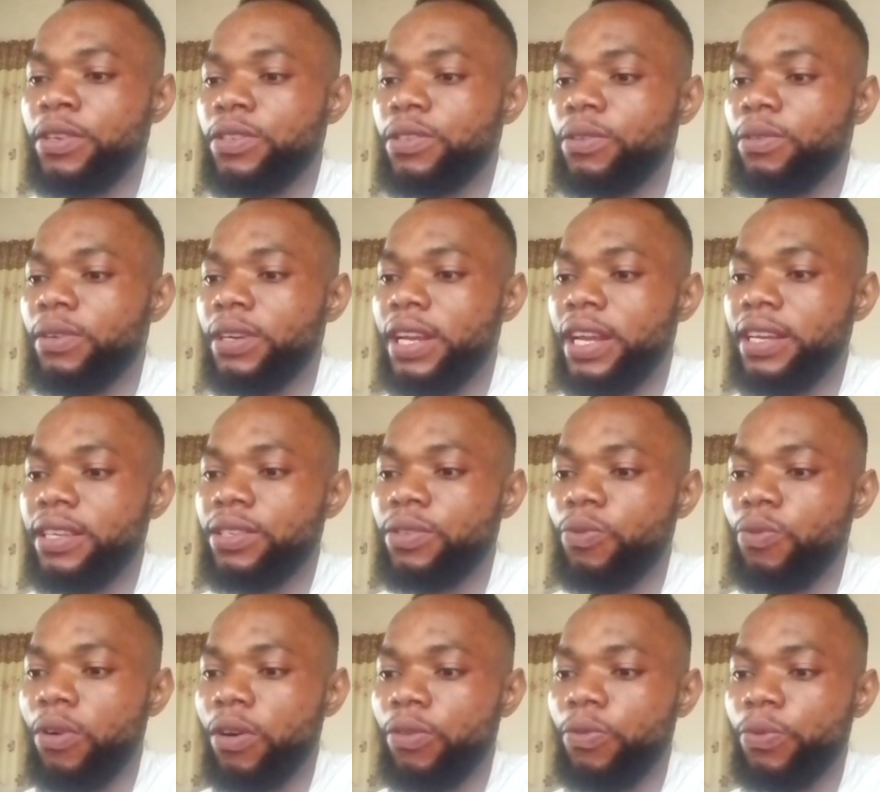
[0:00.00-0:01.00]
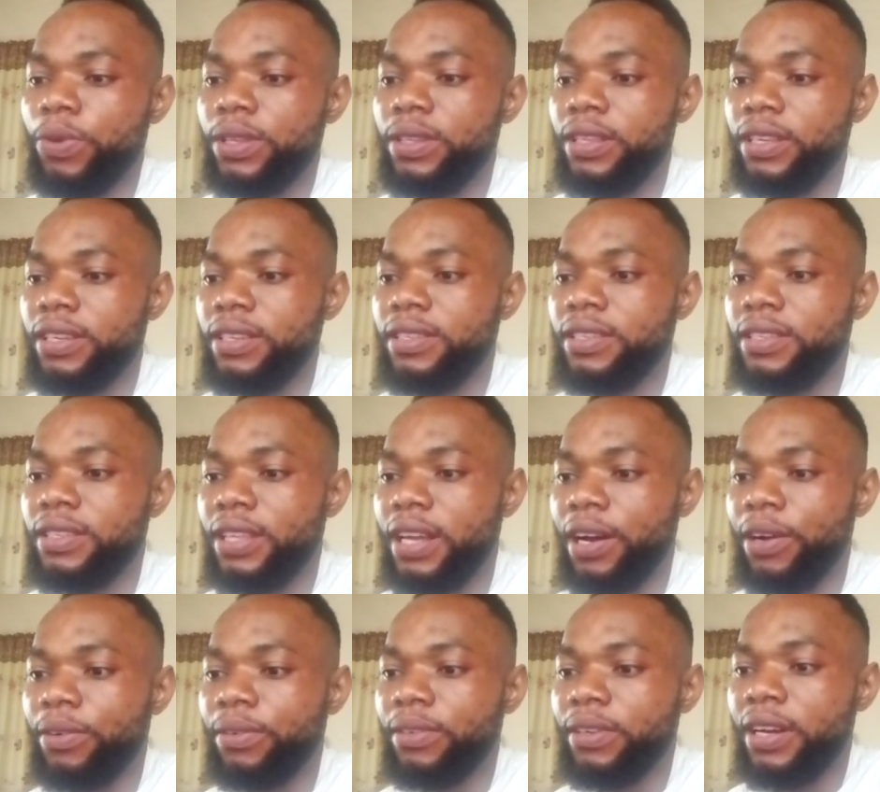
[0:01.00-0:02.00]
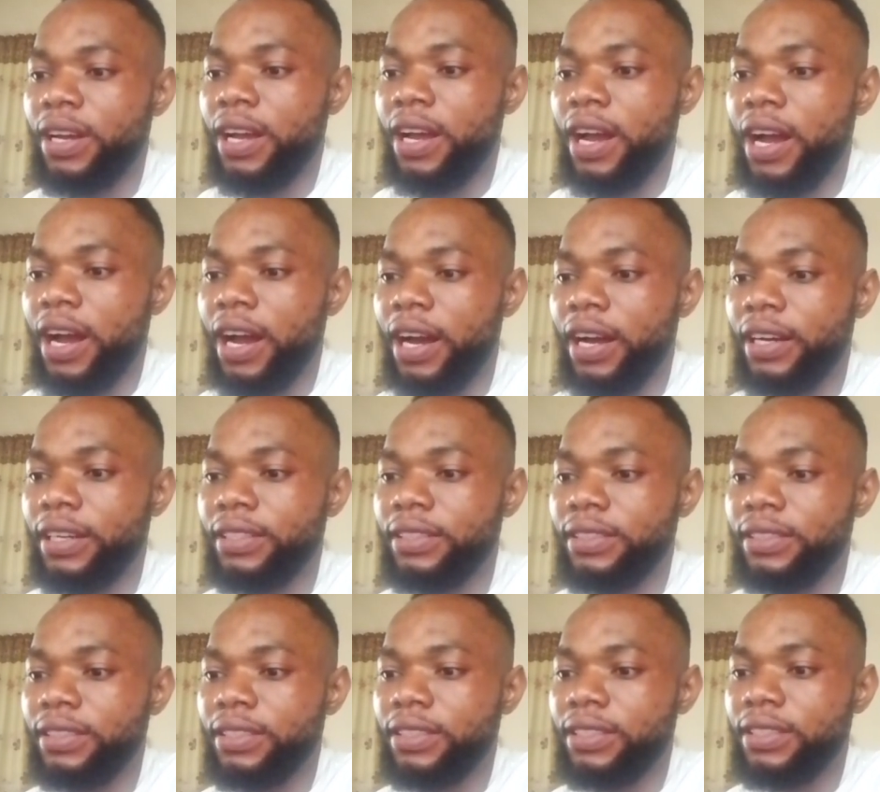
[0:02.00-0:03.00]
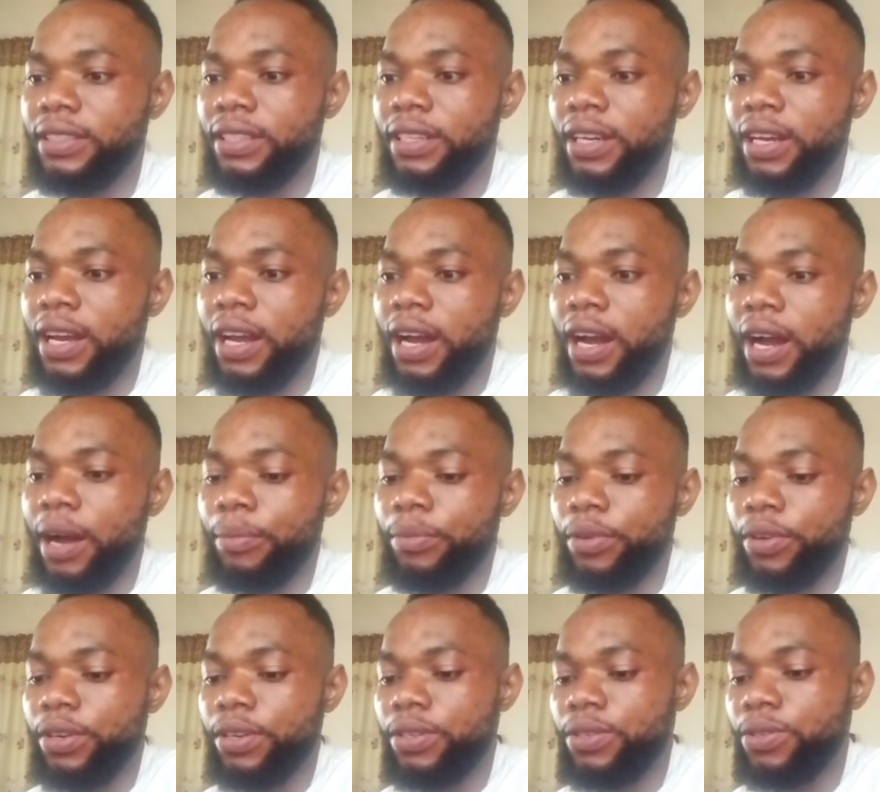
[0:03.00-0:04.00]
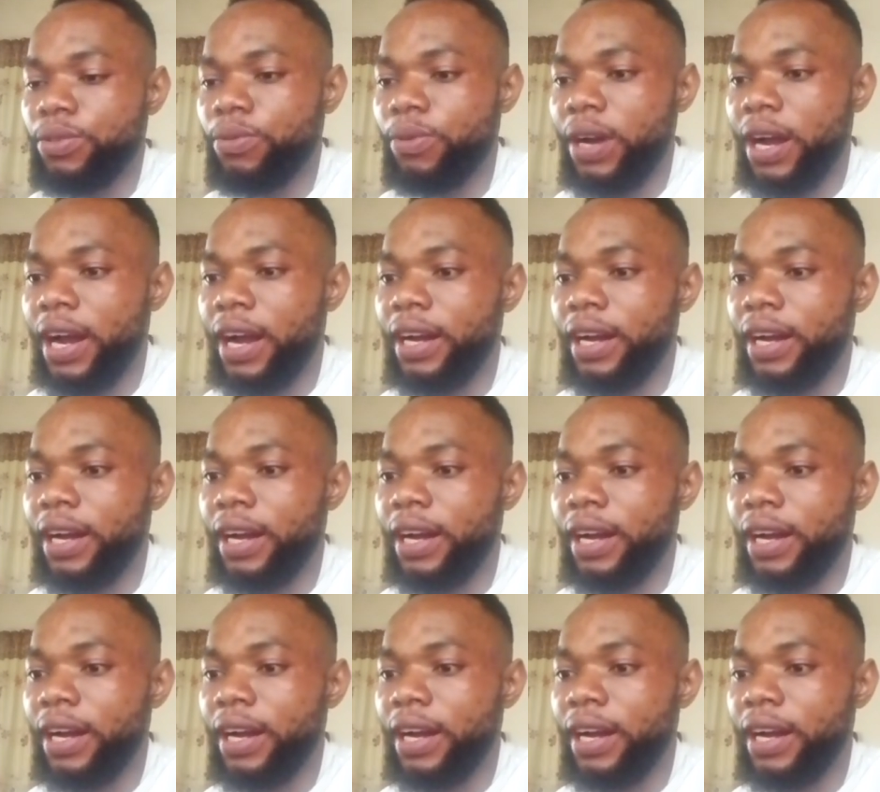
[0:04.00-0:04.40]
so let's work with this now, and I'm going to